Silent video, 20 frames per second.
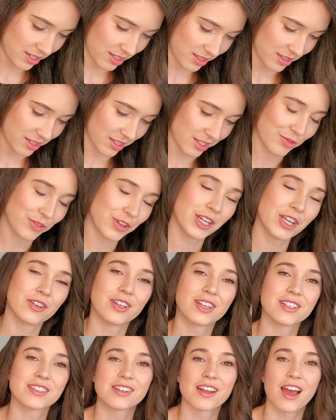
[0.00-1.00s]
This video
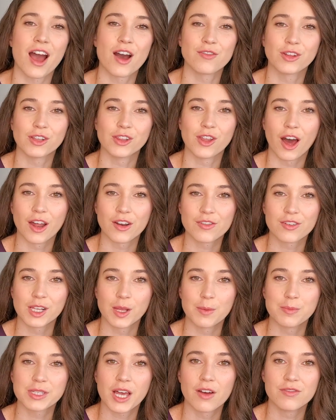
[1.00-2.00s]
doesn't have a lot of
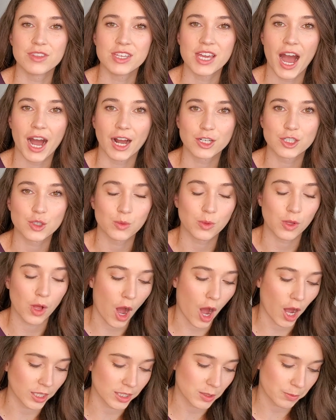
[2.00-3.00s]
clips of the actual
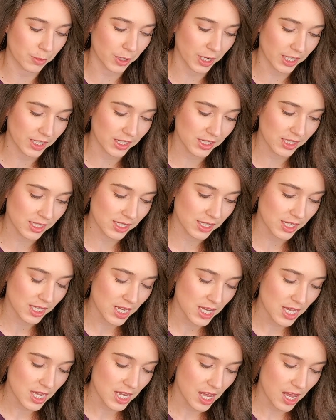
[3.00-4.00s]
hot springs,
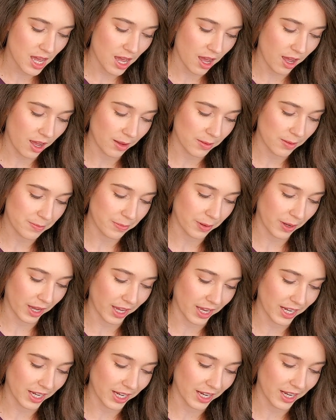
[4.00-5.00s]

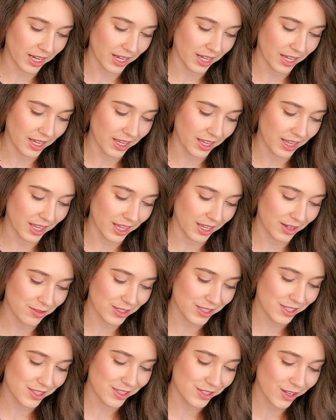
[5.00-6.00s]
but it
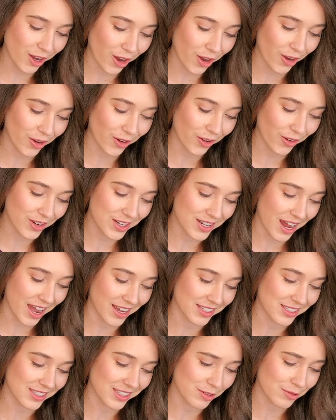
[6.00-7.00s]
was so
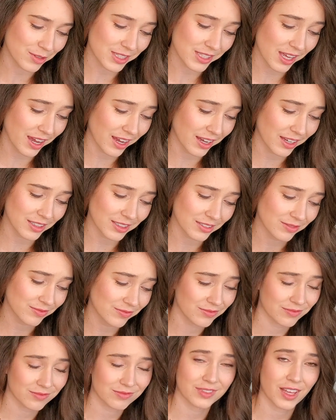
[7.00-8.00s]
nice. There was like,
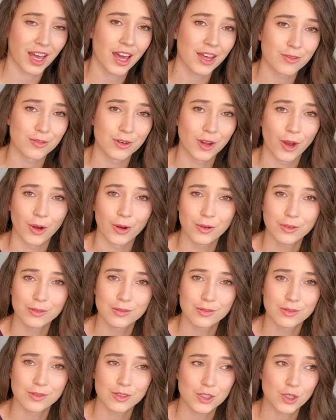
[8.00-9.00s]
I don't know,
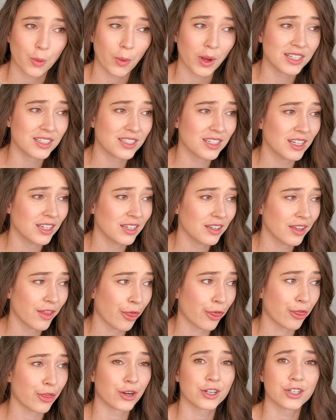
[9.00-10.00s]
20,
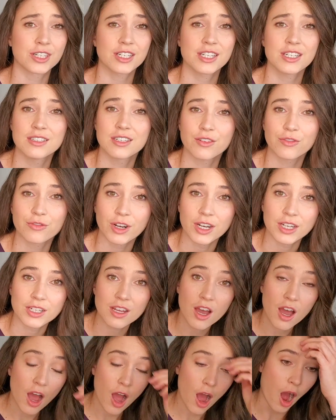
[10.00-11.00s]
30 different
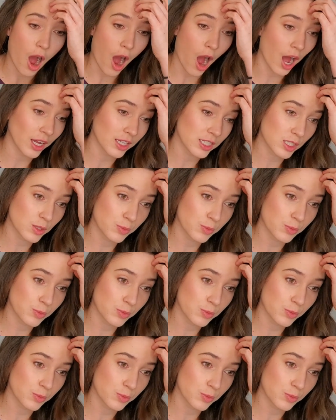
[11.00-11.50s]
hot